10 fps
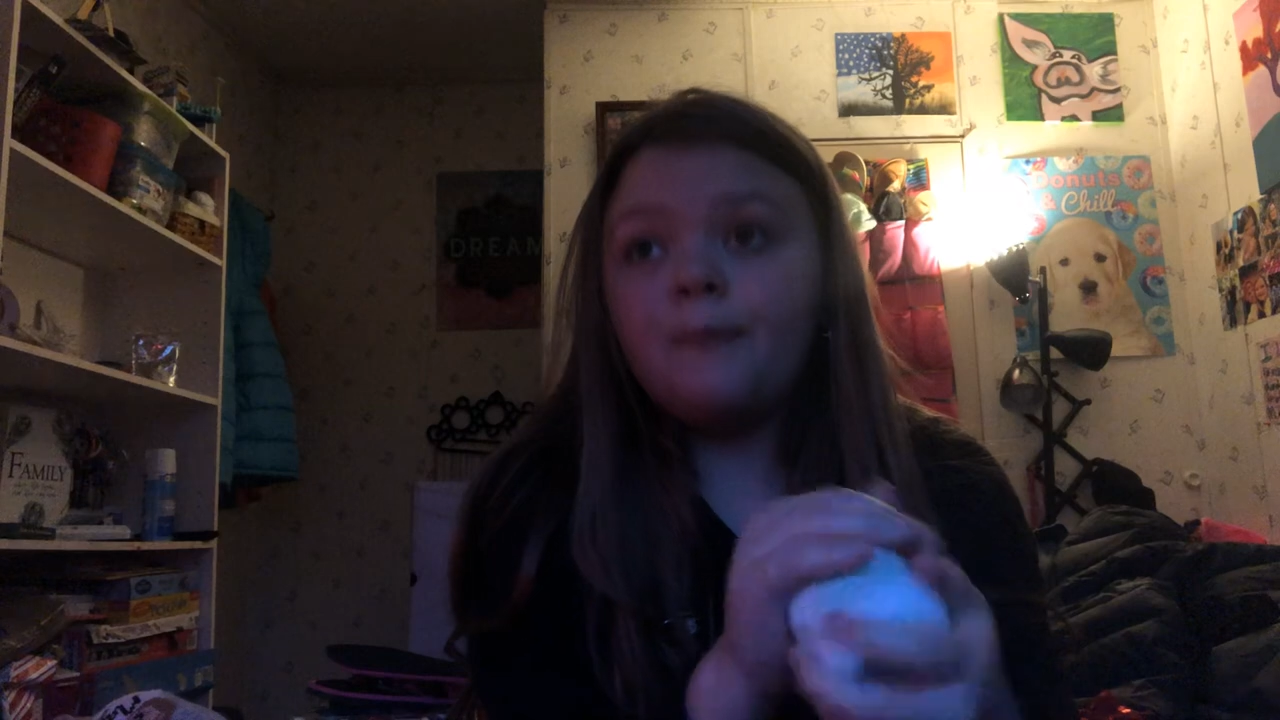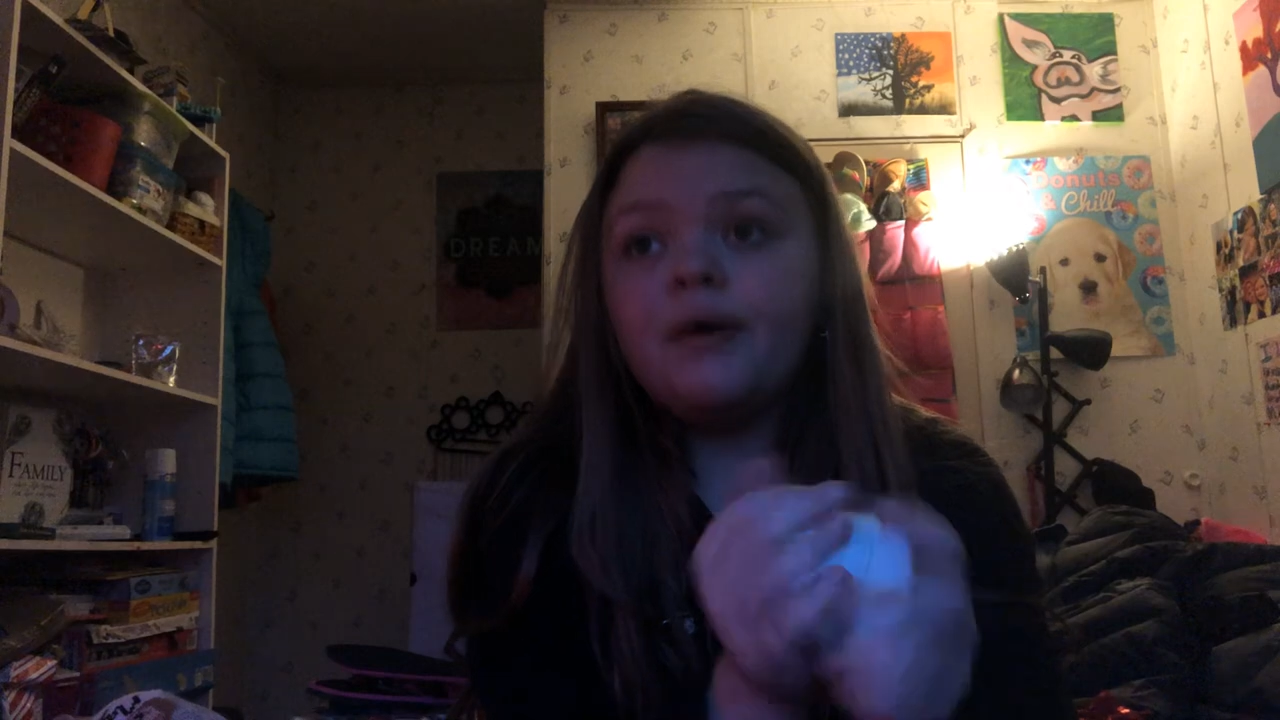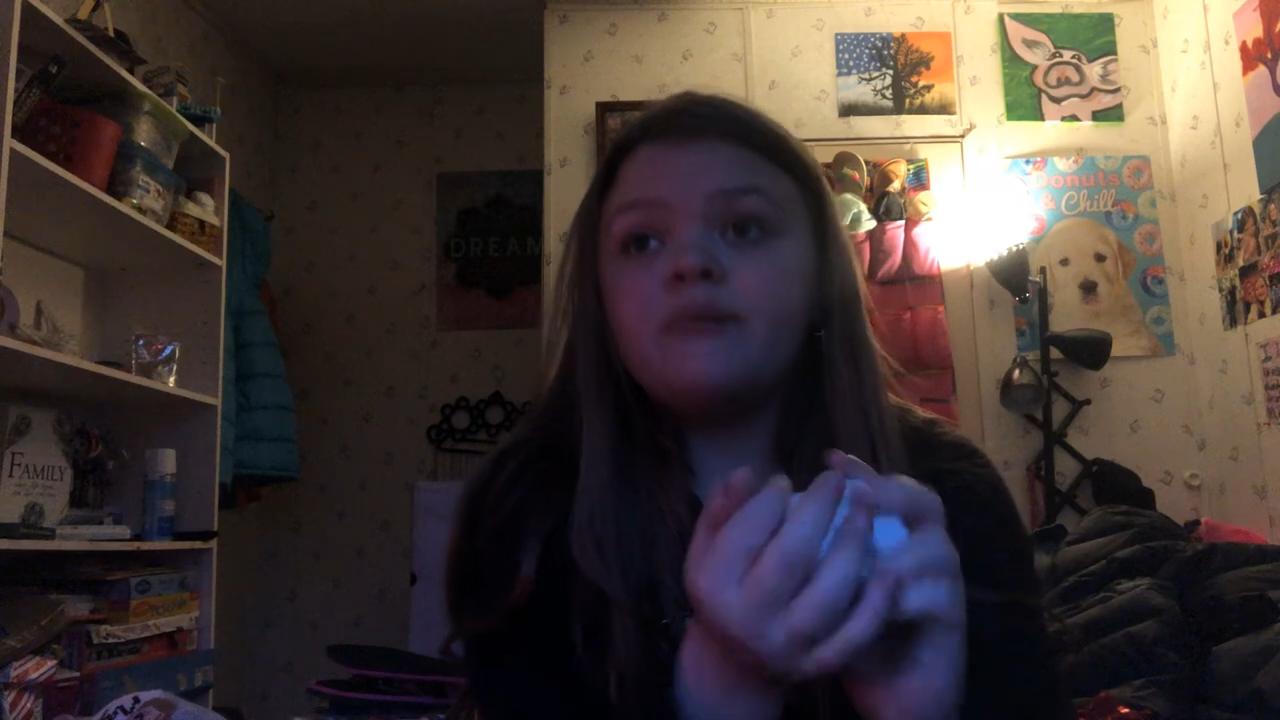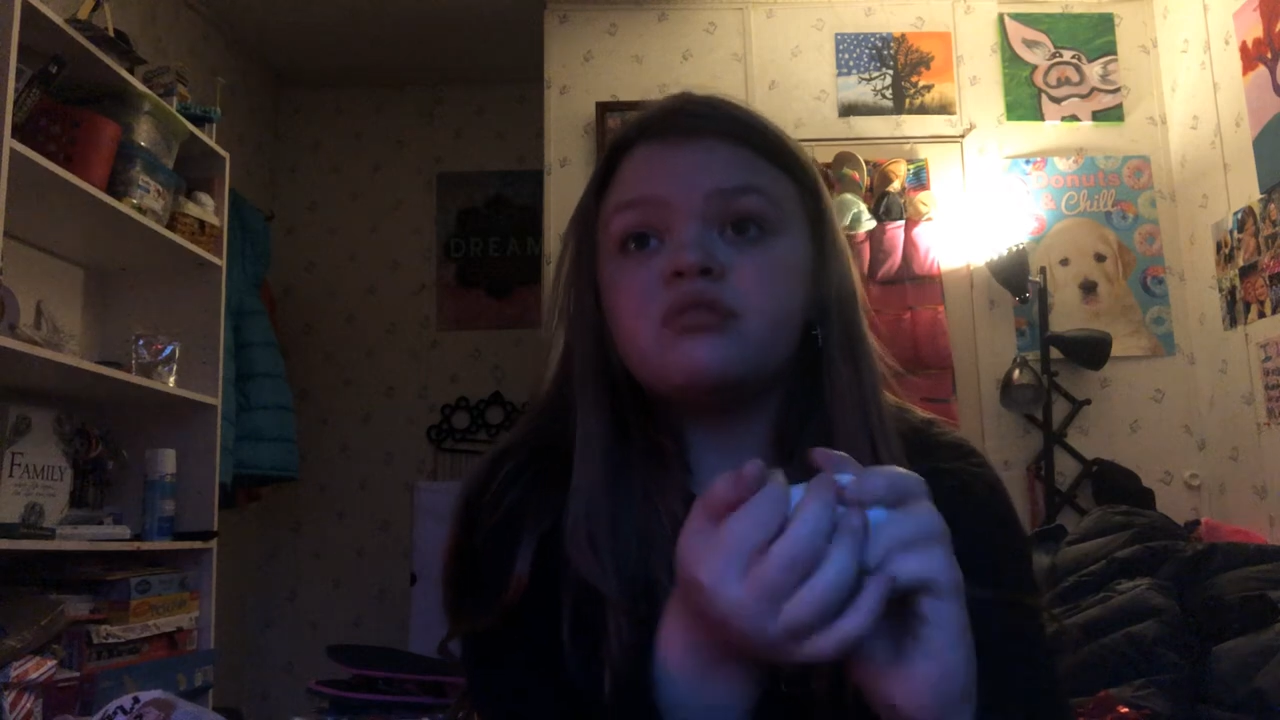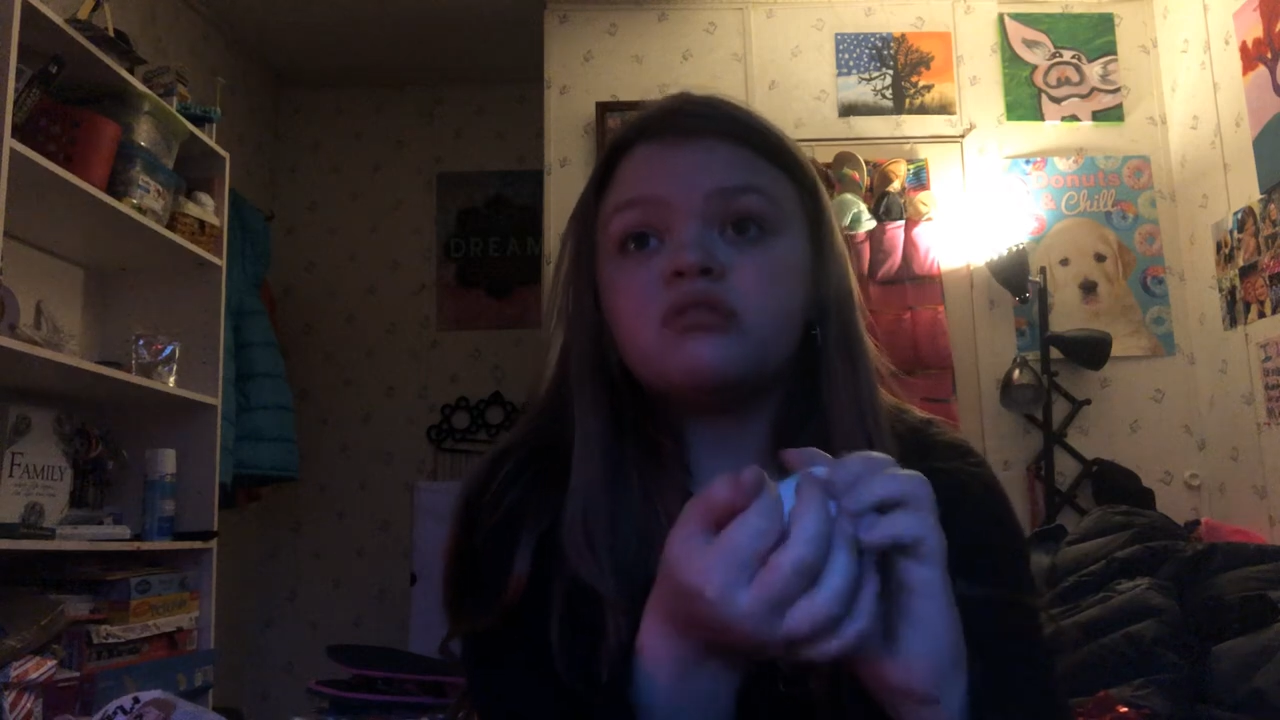but
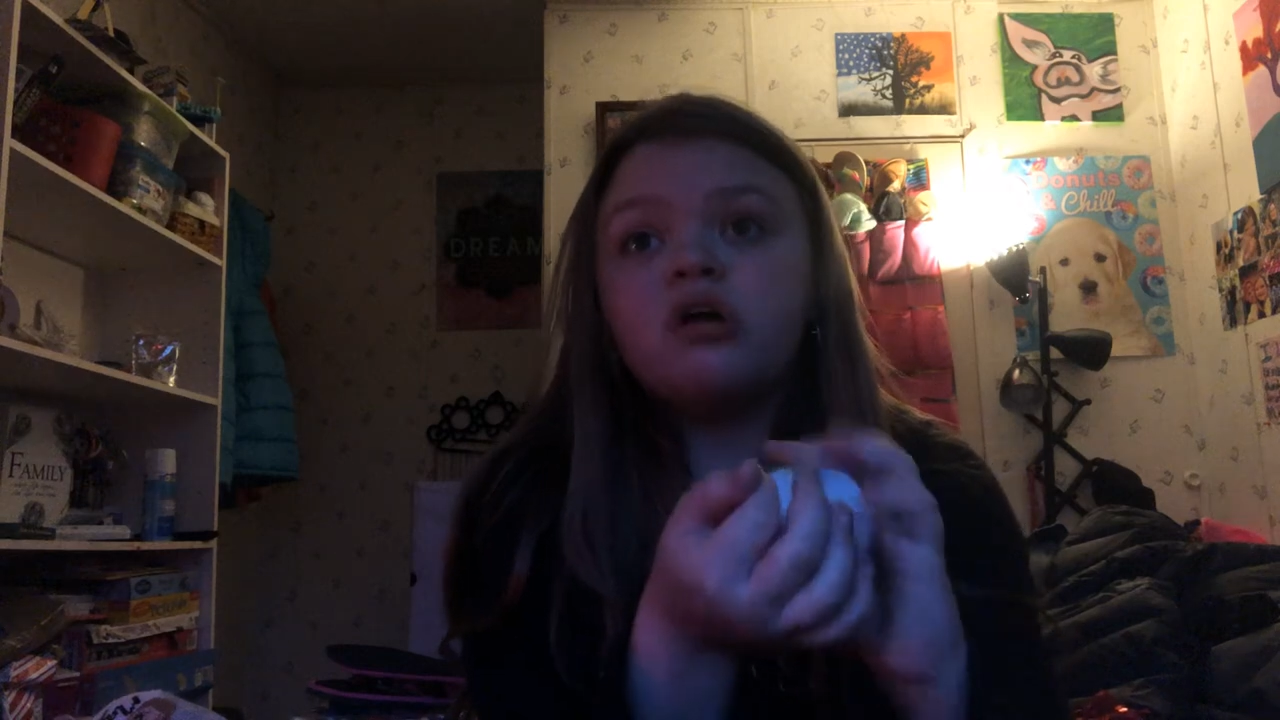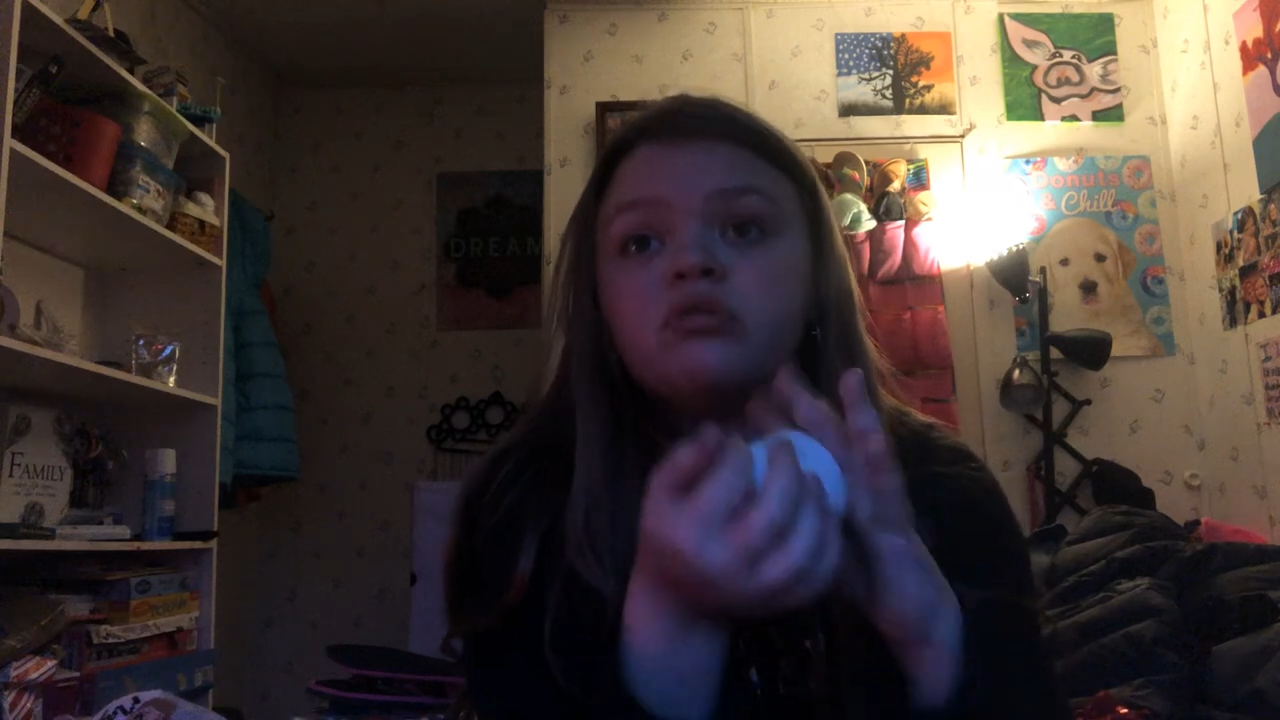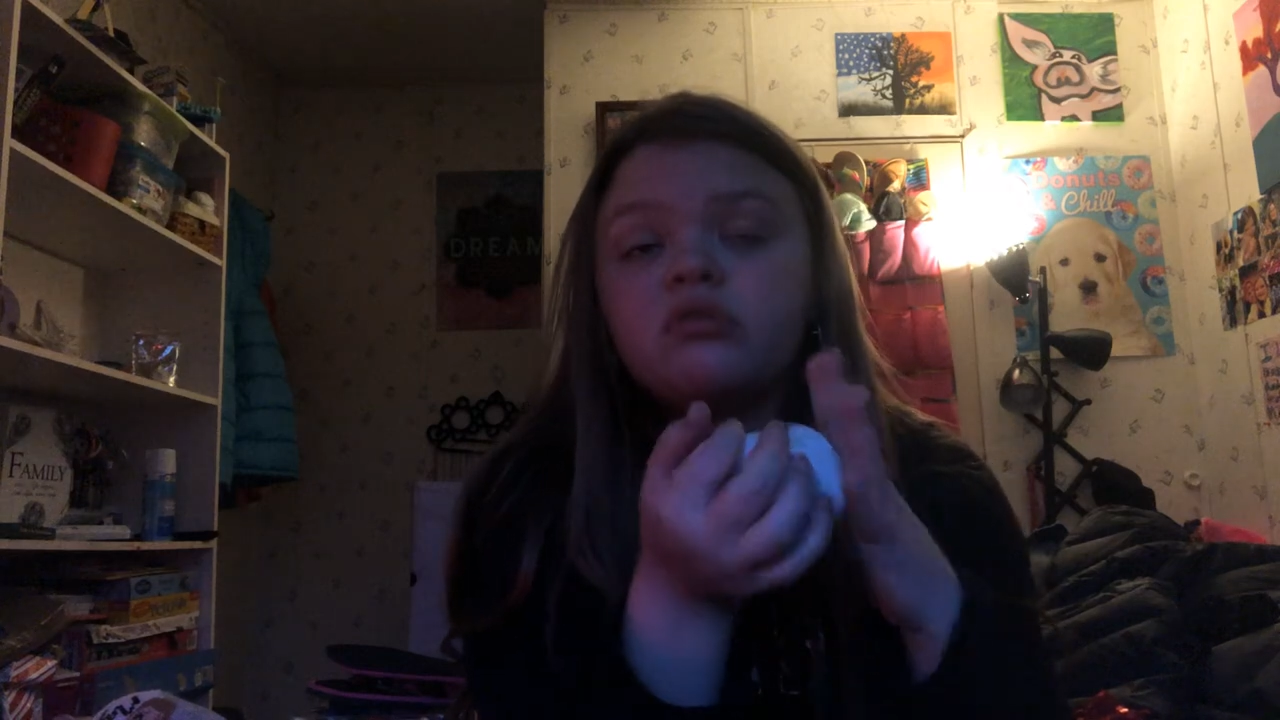it was close to